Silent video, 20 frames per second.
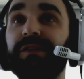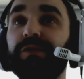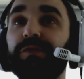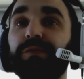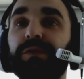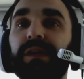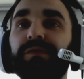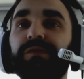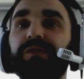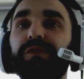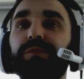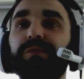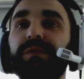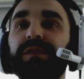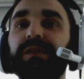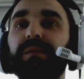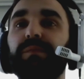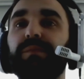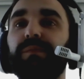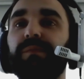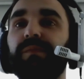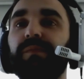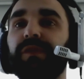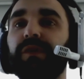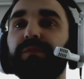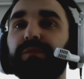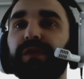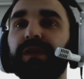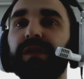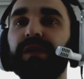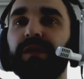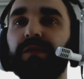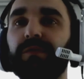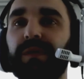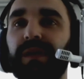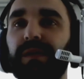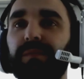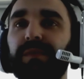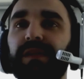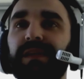You would have to do it in a non-breaking
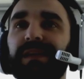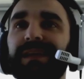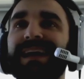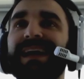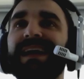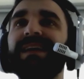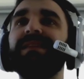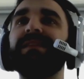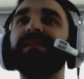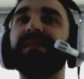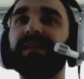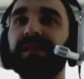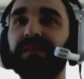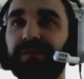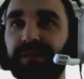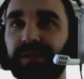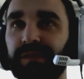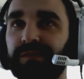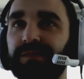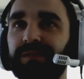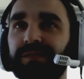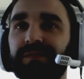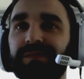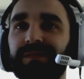way, meaning adding a field